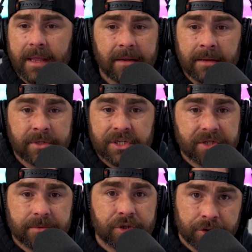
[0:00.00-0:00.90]
It was
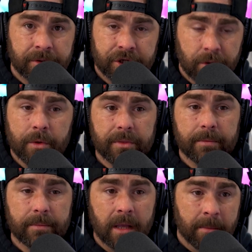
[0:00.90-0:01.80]
just the truth
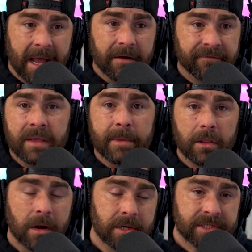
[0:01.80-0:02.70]
about female
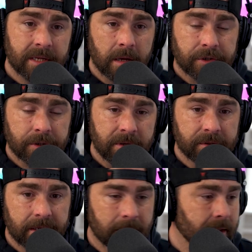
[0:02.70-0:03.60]
artists in country
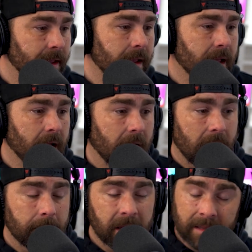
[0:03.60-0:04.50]
music.
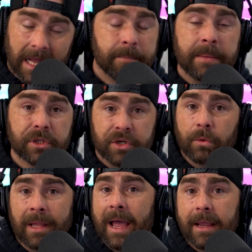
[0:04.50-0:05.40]
A lot of people don't
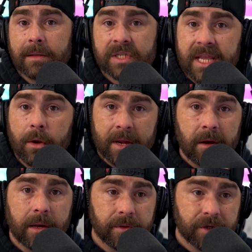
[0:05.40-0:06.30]
like seeing or
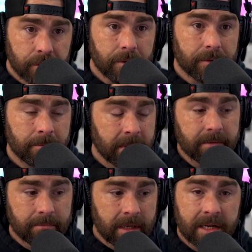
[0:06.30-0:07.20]
hearing the truth,
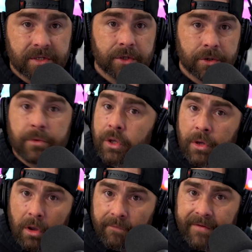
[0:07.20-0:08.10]
but it is the truth. You can
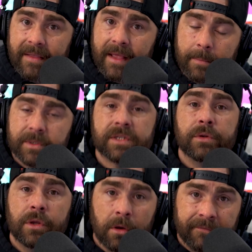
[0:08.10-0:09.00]
go find that episode.
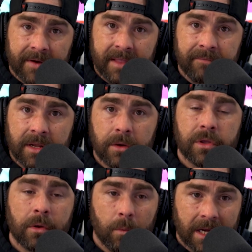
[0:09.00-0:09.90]
You can go find that video. You
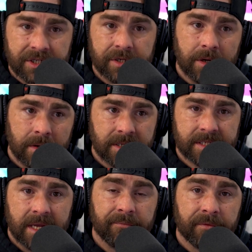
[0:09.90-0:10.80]
can watch it. You can
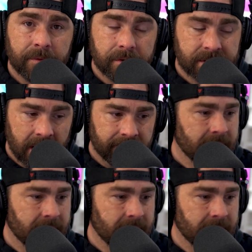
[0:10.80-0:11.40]
decipher for yourself.